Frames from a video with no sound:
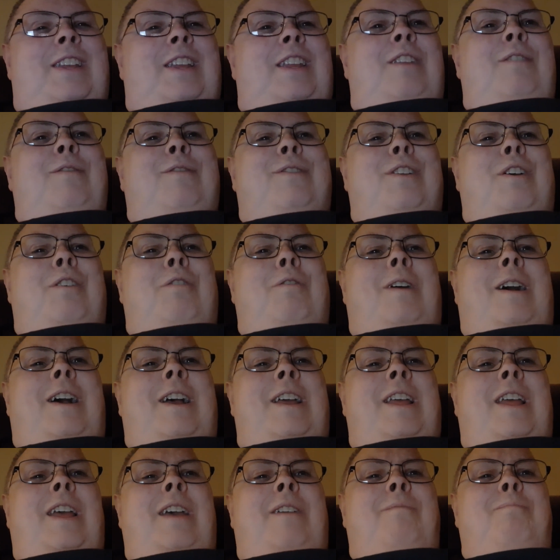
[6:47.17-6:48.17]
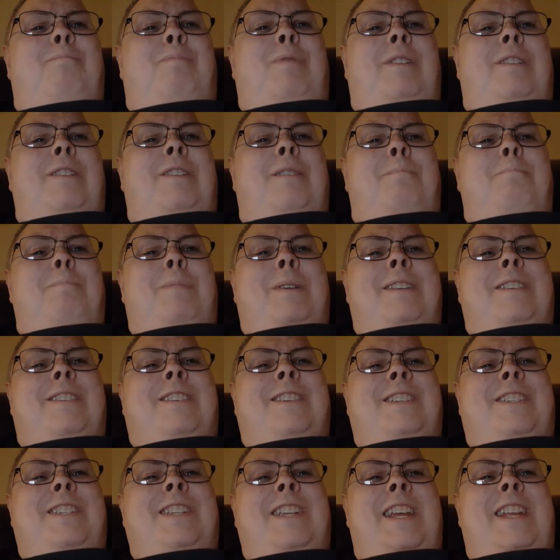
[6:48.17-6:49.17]
even though I have built a bunch
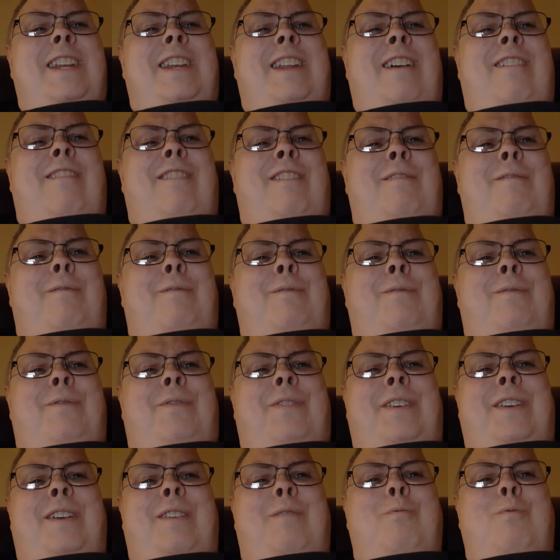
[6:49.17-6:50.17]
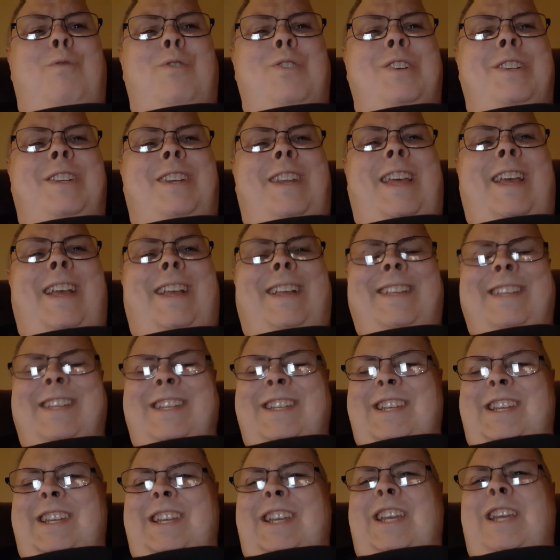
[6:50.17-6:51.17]
of shit out of uh, wood
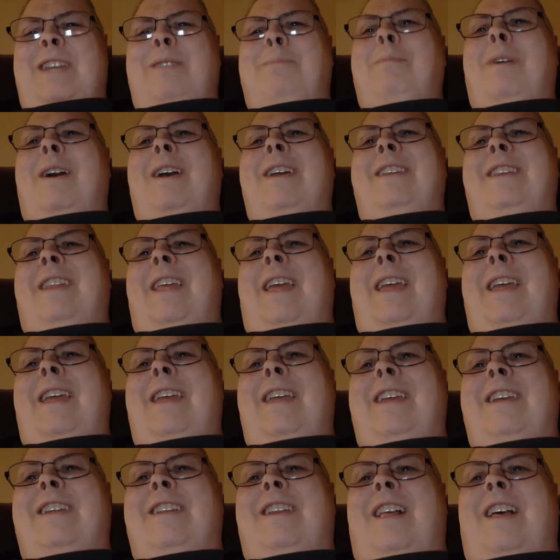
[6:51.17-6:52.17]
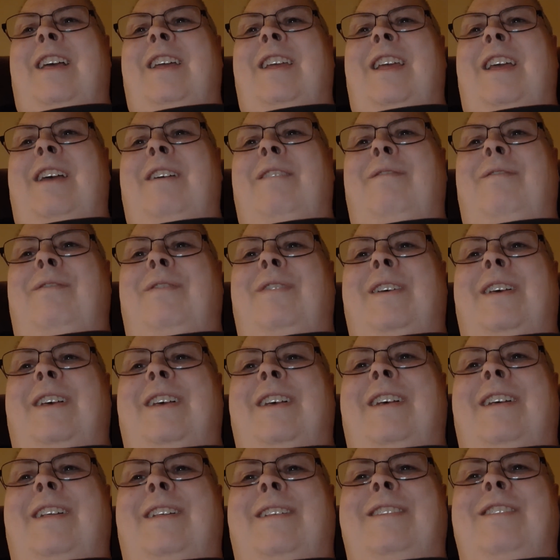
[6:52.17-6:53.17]
in my day, and I have
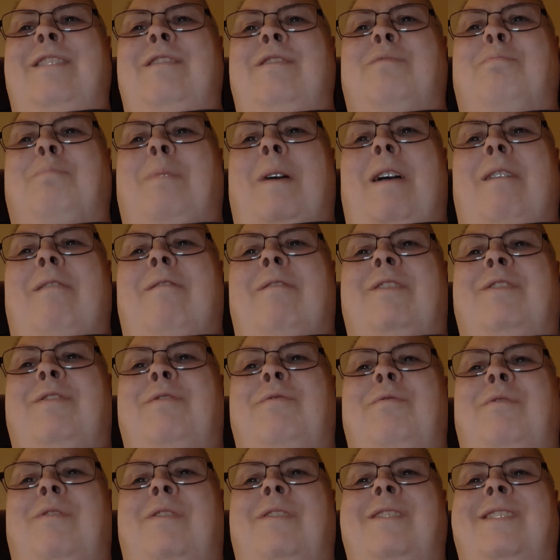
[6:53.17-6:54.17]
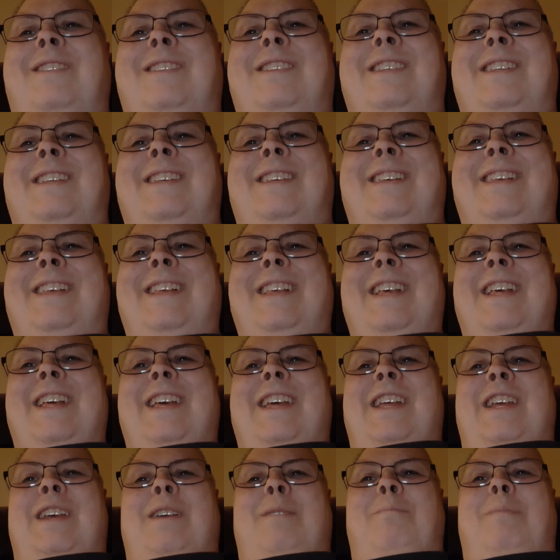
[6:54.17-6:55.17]
uh, used power tools uh,
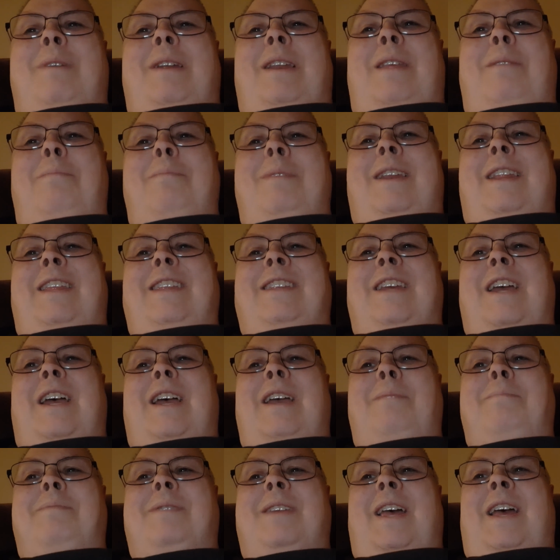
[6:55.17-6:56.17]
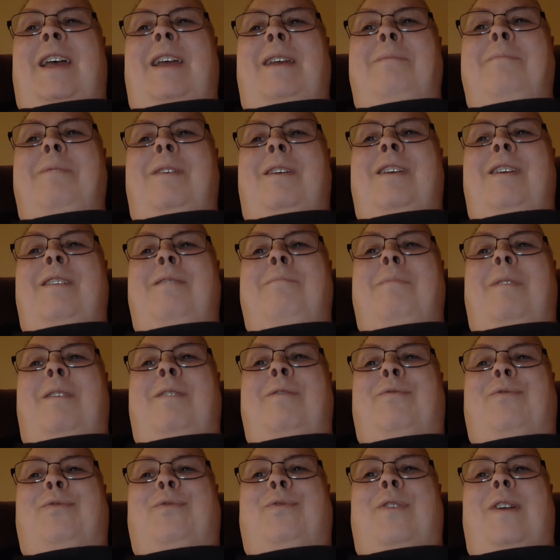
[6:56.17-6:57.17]
many, many times. I am
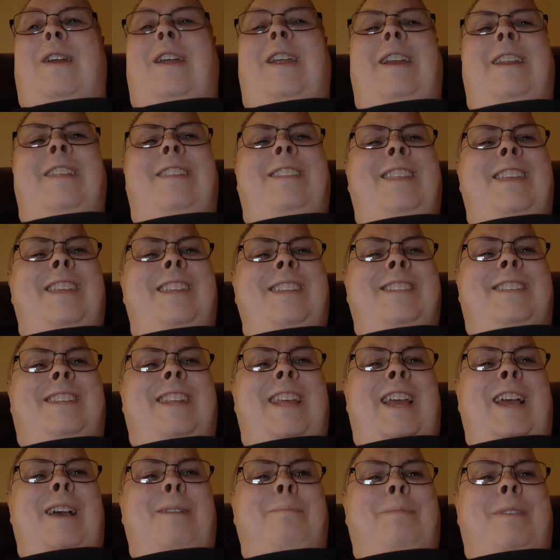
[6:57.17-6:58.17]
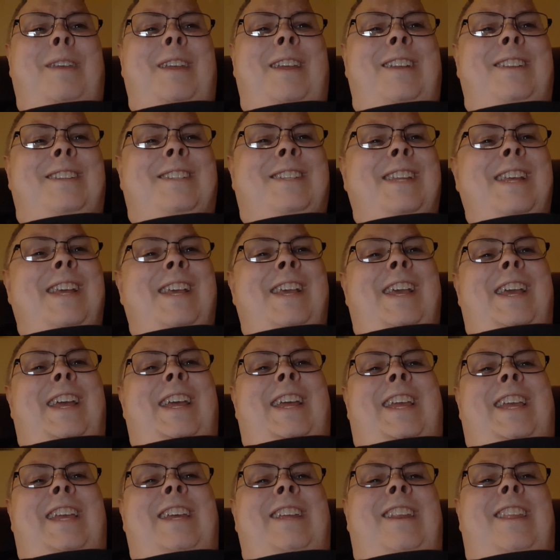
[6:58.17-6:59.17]
afraid of these damn things.
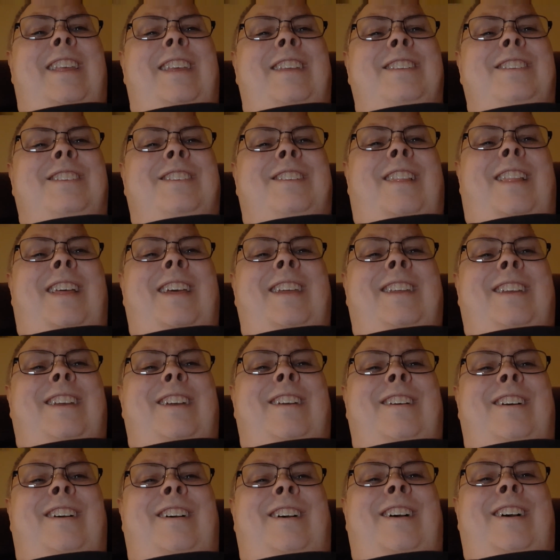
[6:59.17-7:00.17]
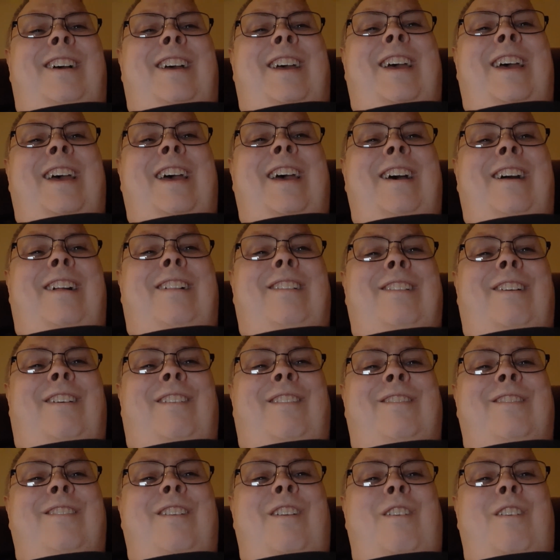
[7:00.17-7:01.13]
It is like a hell on